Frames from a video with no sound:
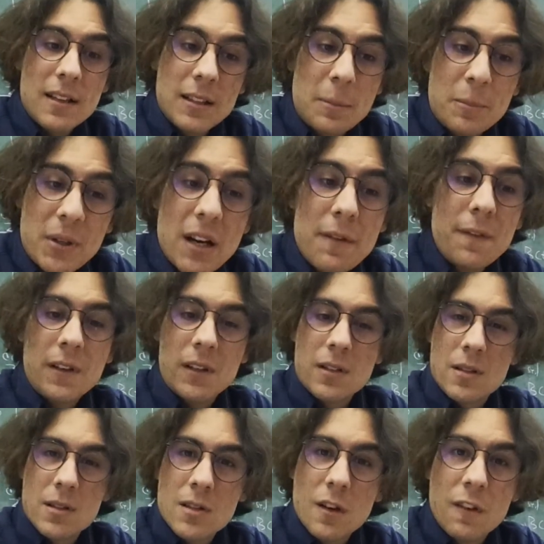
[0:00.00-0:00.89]
the
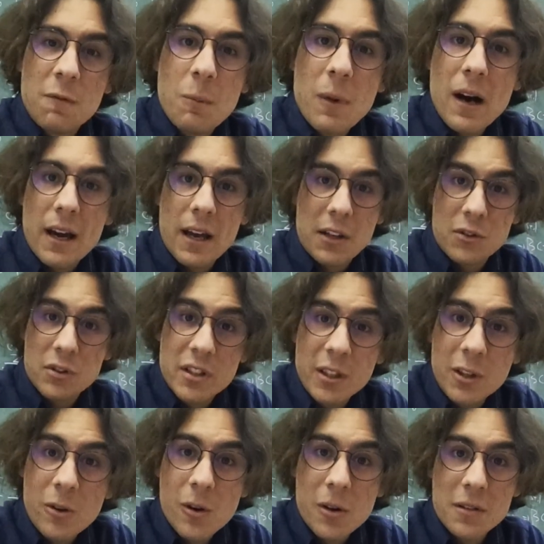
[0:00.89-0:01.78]
preference of mine to
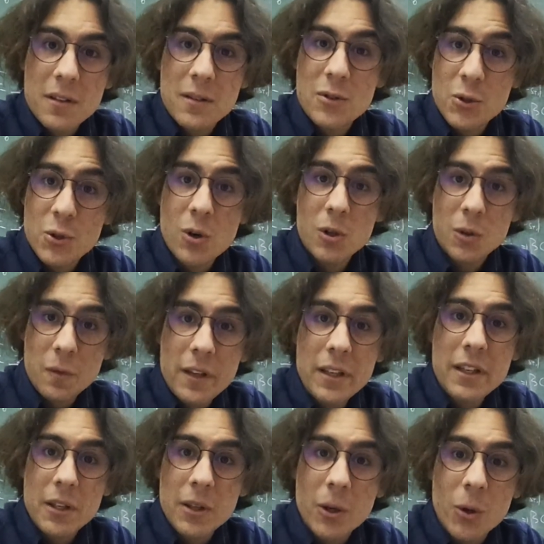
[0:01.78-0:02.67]
record this short
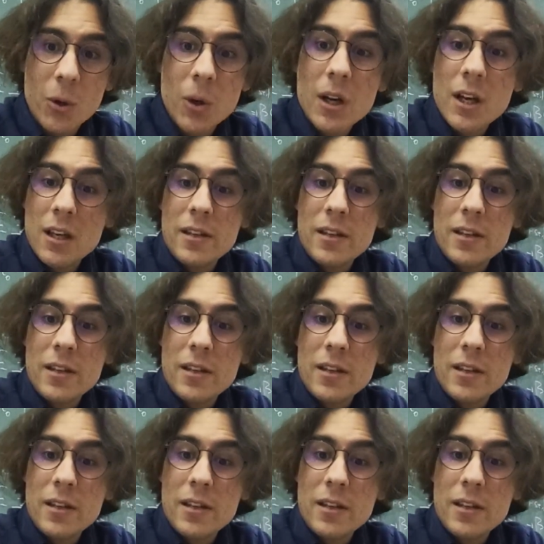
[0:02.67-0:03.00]
video